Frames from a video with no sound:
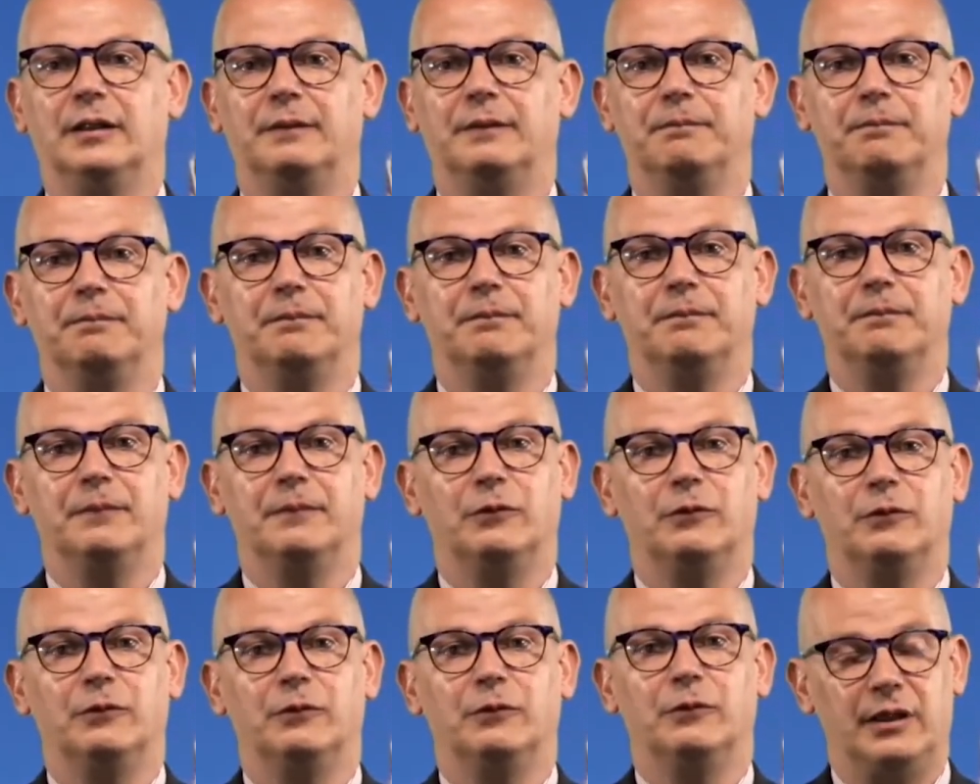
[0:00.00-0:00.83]

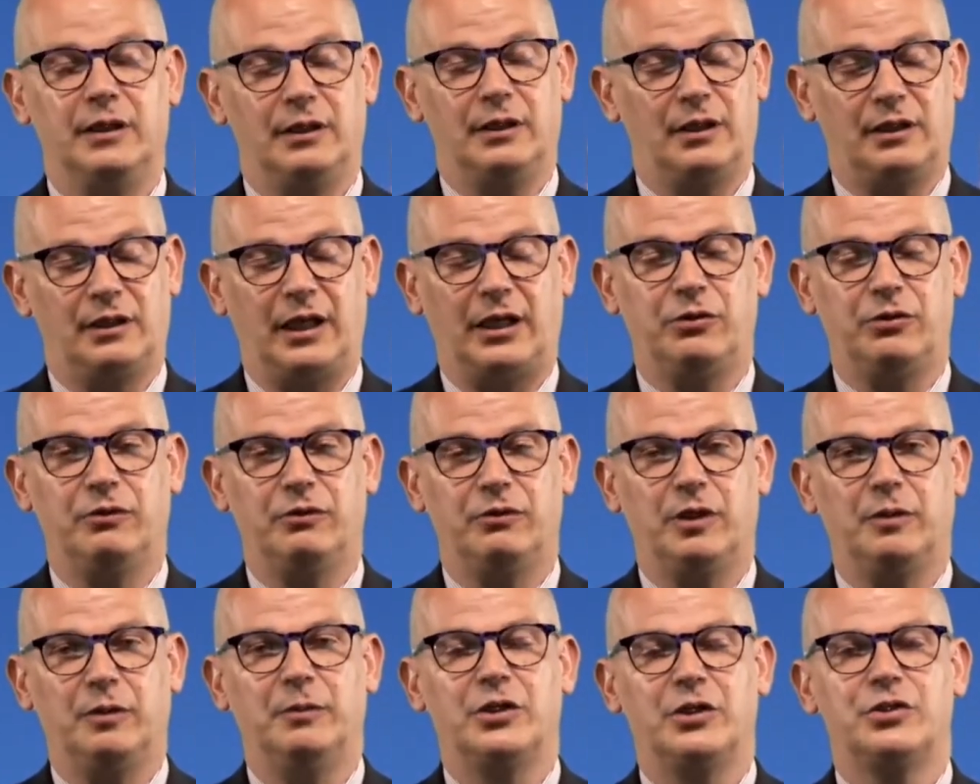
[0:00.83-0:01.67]
really thank you
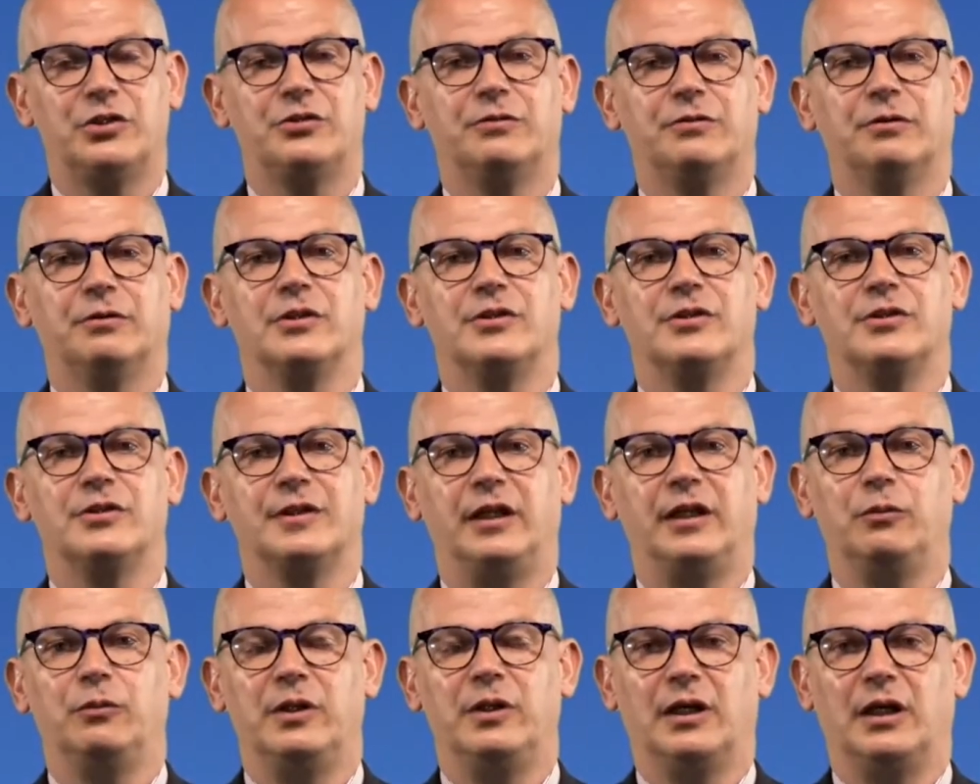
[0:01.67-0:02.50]
very much for staying
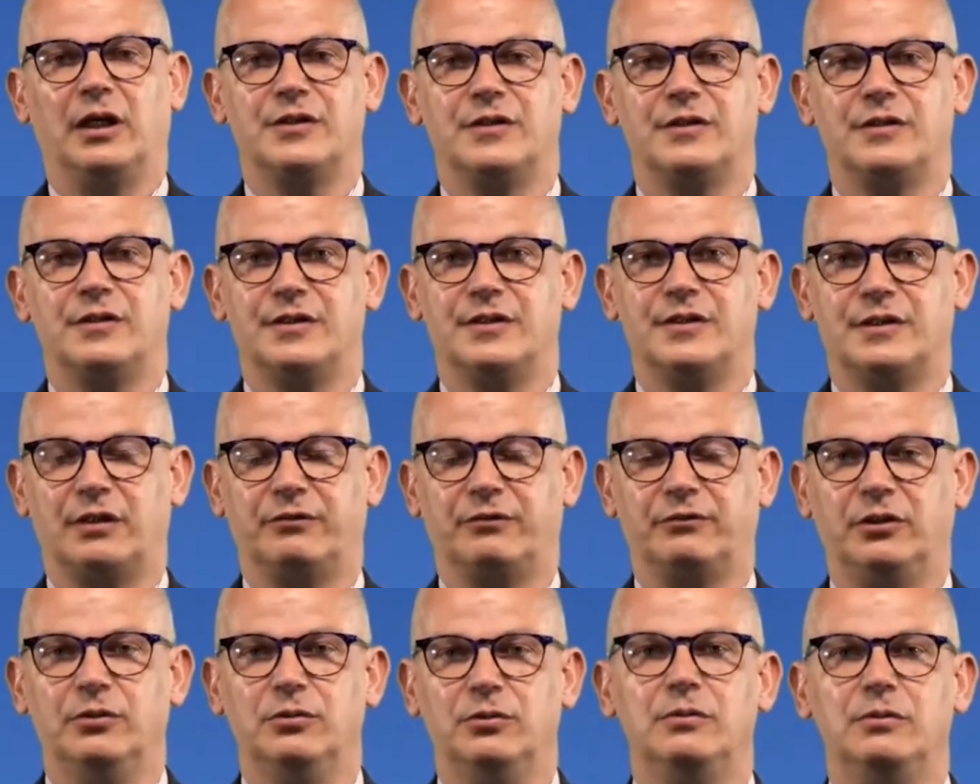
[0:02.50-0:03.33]
with us this
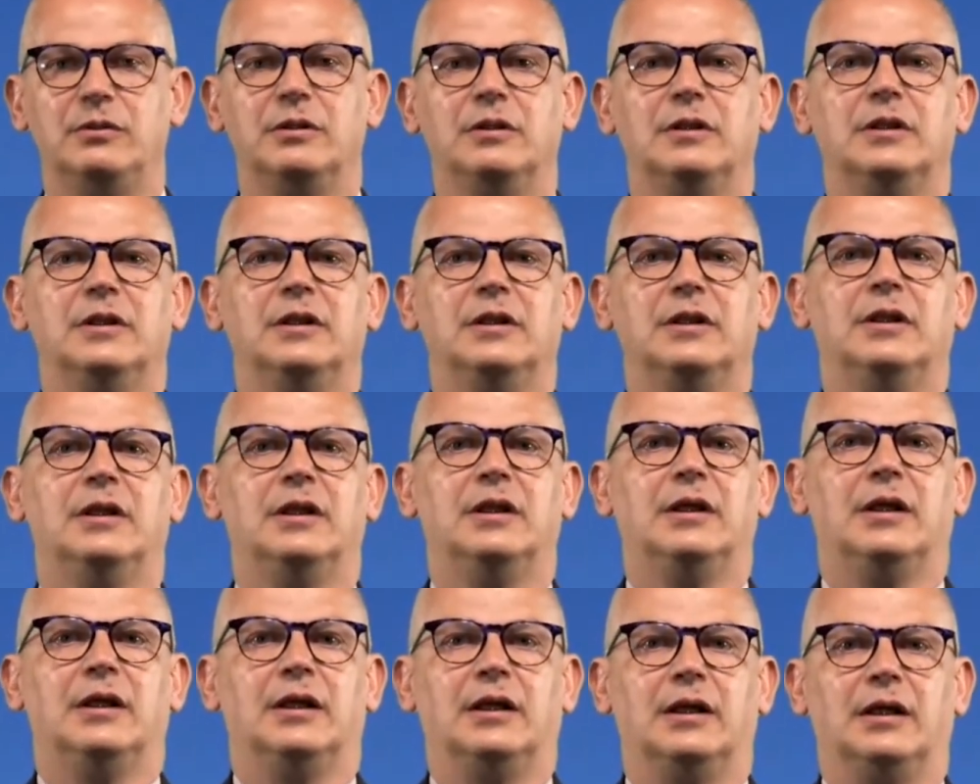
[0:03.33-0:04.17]
afternoon.
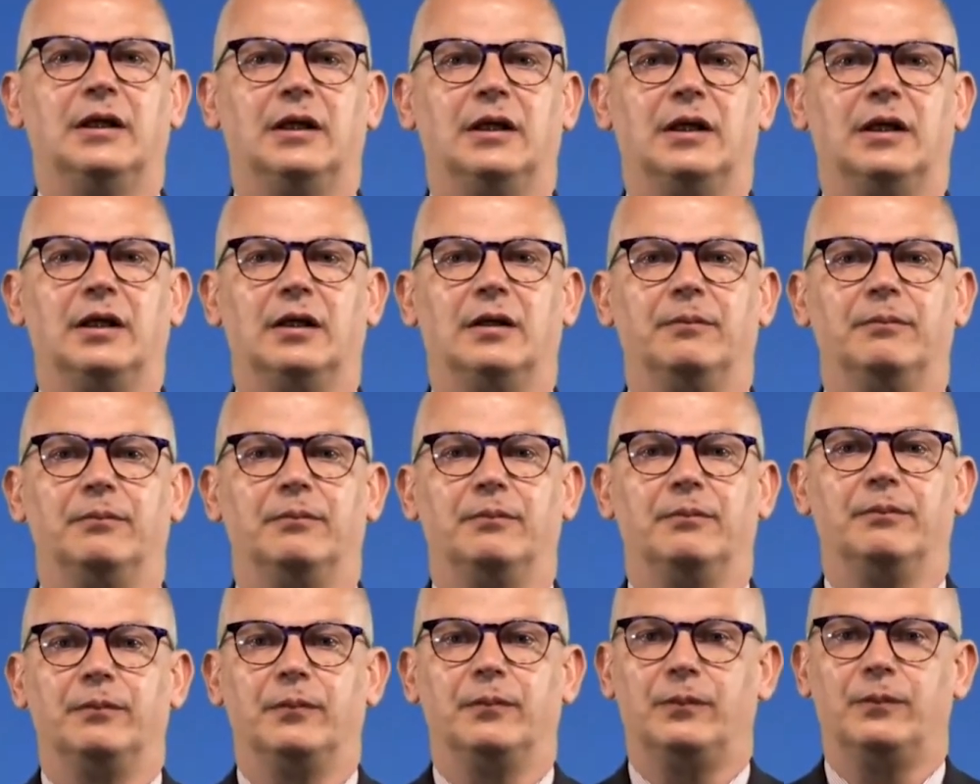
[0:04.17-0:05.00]

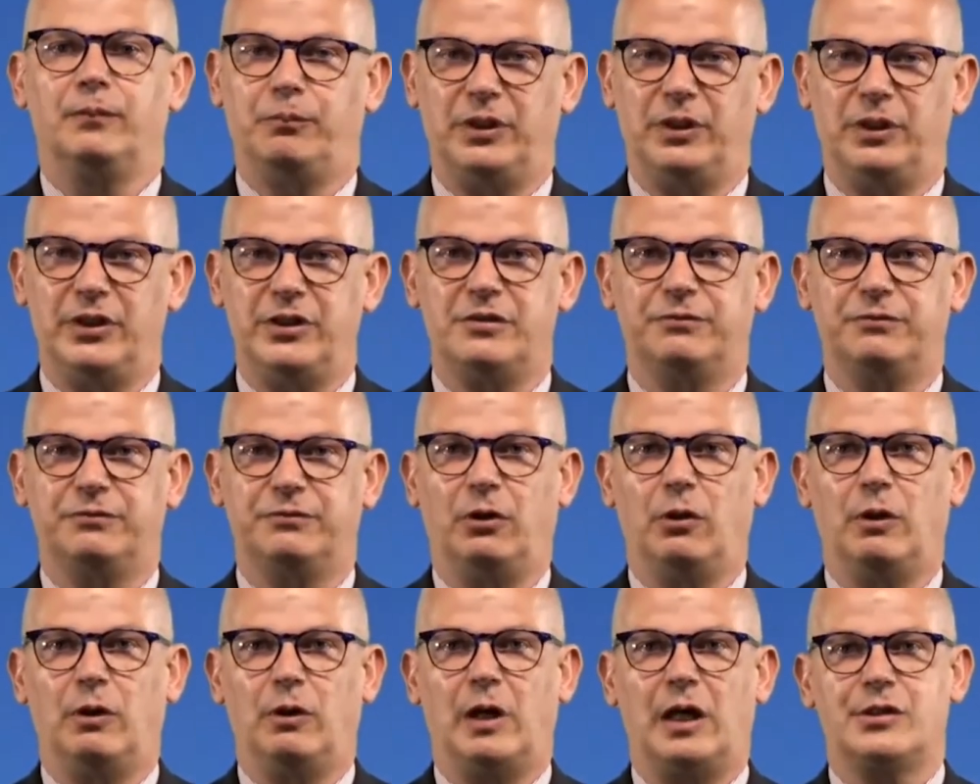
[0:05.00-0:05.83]
Please follow
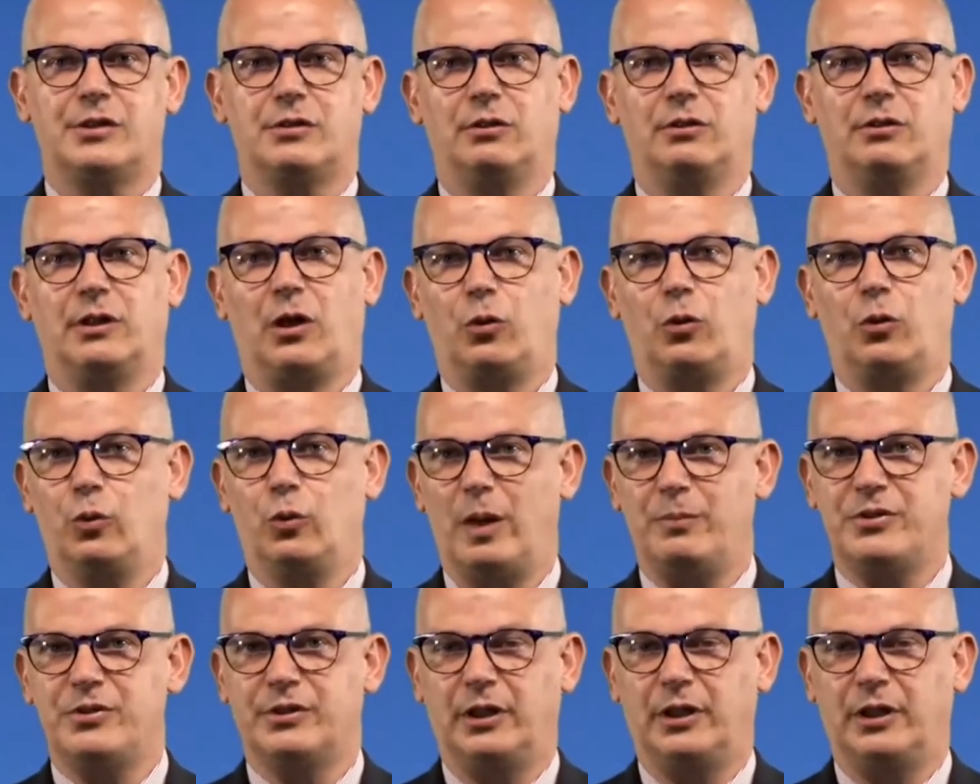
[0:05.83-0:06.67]
us on our
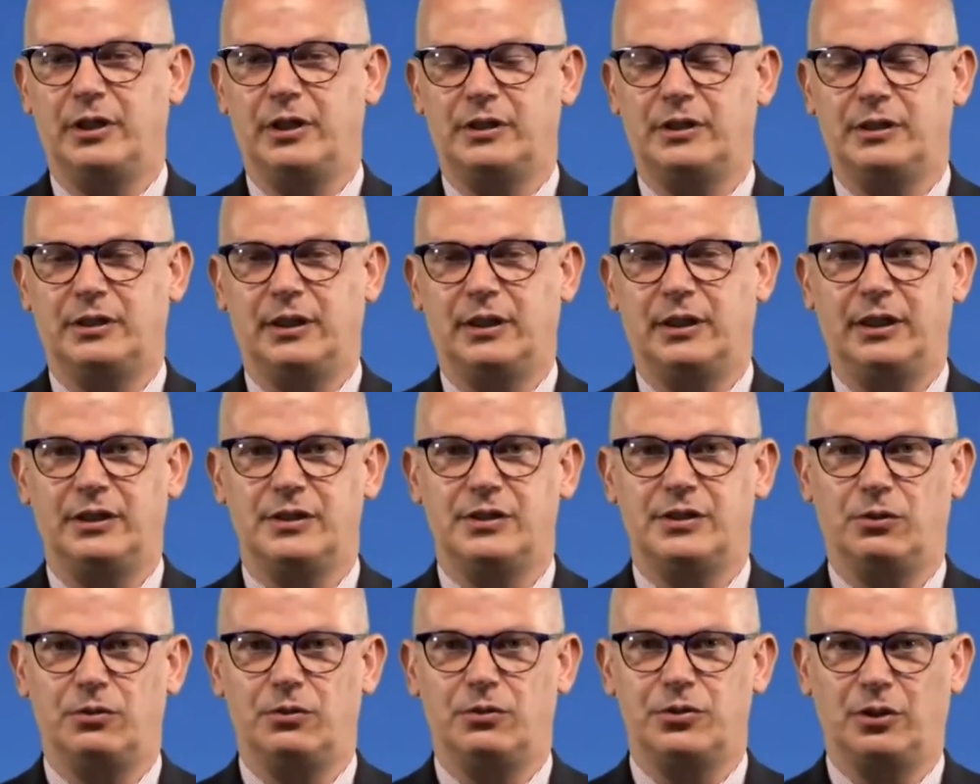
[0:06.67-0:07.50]
website and
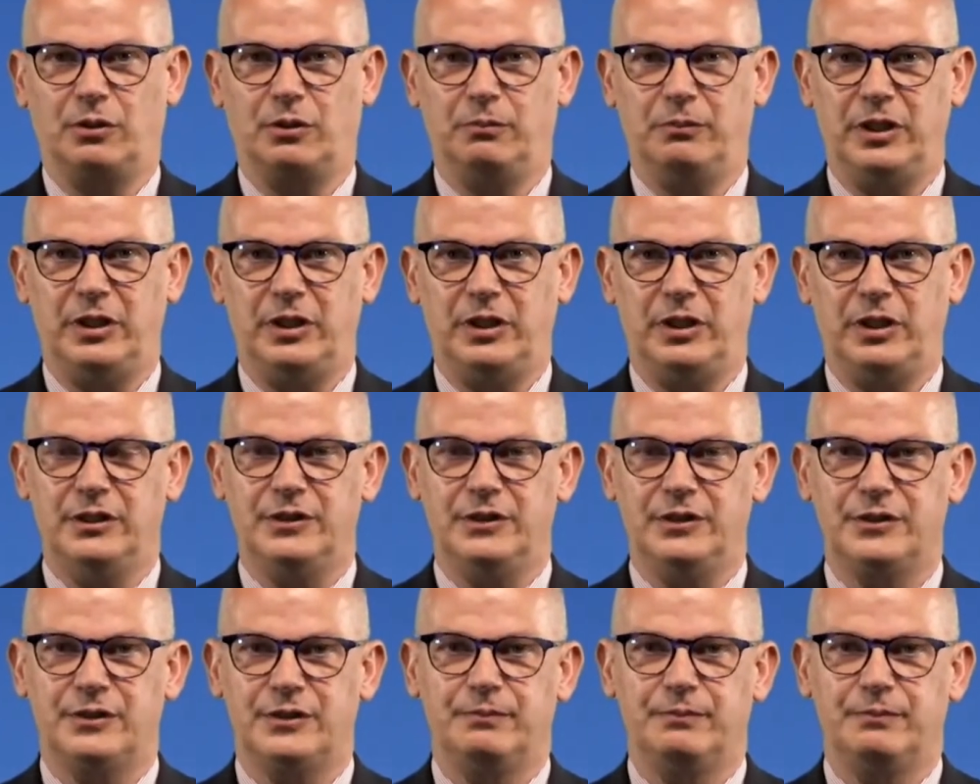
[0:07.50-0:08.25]
social medias.